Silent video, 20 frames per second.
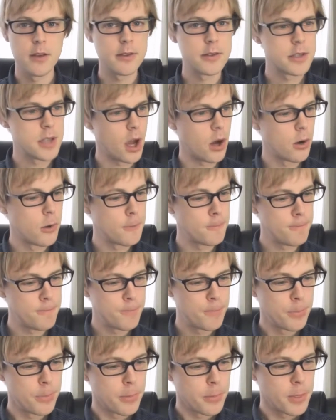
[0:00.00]
So,
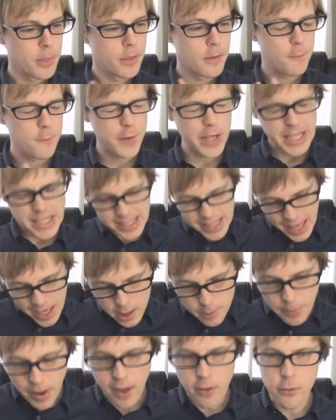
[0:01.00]

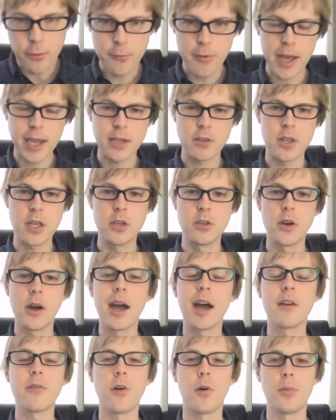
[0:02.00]
forget about the fact that you
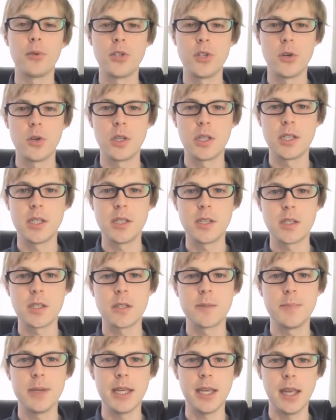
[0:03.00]
don't have opportunities
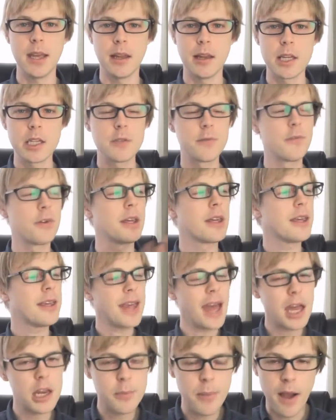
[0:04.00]
to speak English,
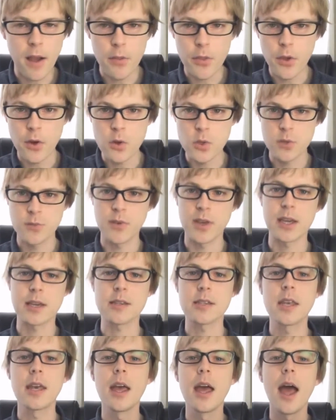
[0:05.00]
forget about those
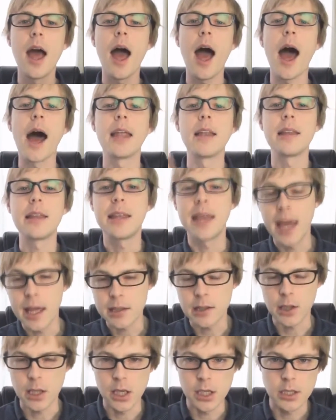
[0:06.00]
things and
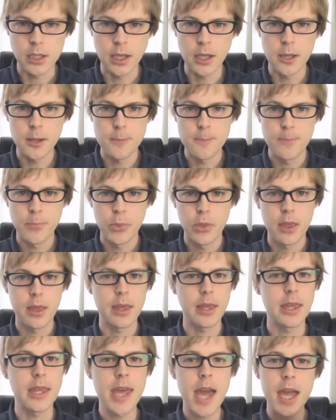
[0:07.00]
get learning.
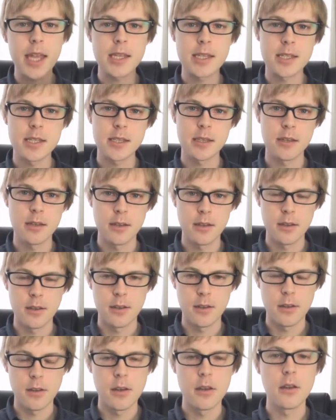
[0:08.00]
Get
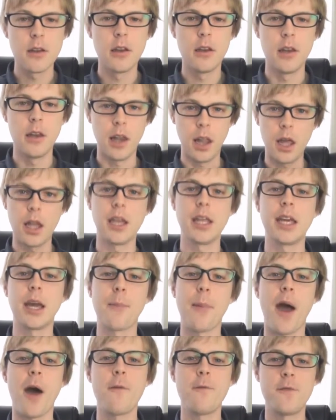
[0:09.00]
learning
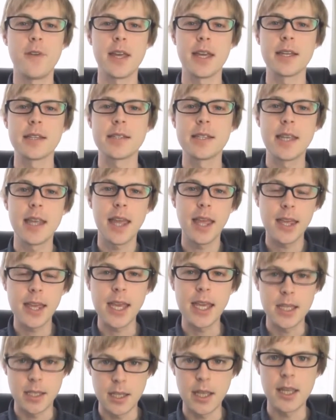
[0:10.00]
about things
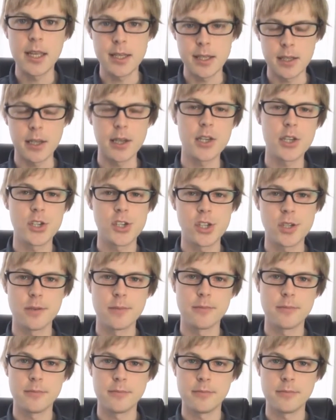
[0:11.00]
in English.